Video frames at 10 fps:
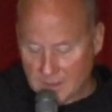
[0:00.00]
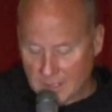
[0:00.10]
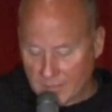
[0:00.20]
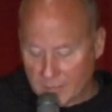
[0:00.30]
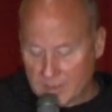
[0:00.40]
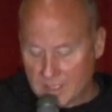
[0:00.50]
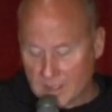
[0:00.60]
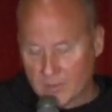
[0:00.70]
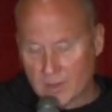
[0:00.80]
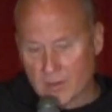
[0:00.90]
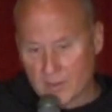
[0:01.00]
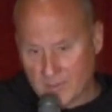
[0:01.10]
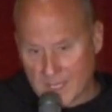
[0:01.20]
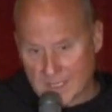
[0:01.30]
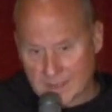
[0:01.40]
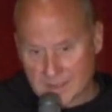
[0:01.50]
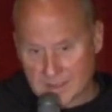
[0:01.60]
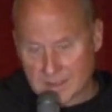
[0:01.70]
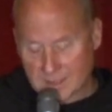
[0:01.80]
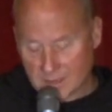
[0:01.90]
every time we go to Mass,
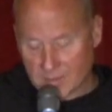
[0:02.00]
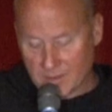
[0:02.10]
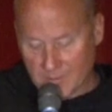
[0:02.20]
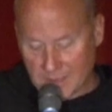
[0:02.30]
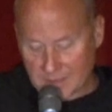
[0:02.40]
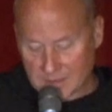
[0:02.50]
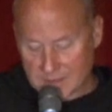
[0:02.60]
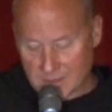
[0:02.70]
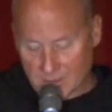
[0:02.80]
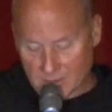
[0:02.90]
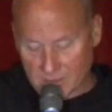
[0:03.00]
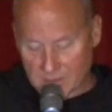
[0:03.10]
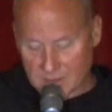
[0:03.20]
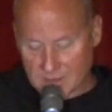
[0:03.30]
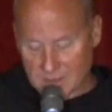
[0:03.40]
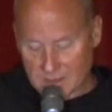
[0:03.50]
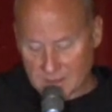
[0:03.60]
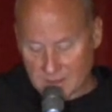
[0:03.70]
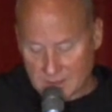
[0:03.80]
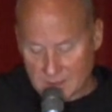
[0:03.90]
celebrate Mass, the Eucharist,
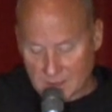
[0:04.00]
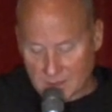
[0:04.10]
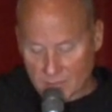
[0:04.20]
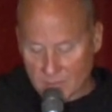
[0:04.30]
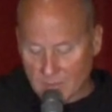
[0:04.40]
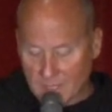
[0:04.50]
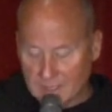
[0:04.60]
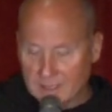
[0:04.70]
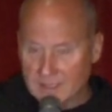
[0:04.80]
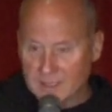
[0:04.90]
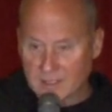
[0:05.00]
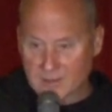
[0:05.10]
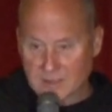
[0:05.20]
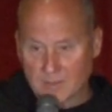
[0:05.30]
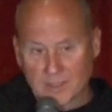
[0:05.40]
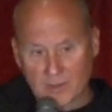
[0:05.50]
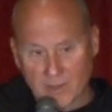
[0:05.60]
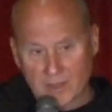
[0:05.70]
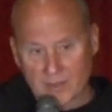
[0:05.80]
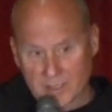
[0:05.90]
reminded that there's something
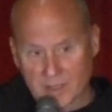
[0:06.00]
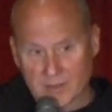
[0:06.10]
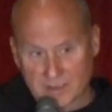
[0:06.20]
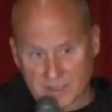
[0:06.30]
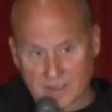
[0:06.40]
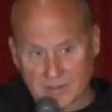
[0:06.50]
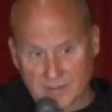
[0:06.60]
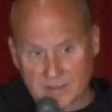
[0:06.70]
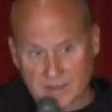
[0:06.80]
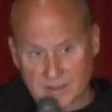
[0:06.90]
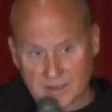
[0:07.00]
greater than ourselves.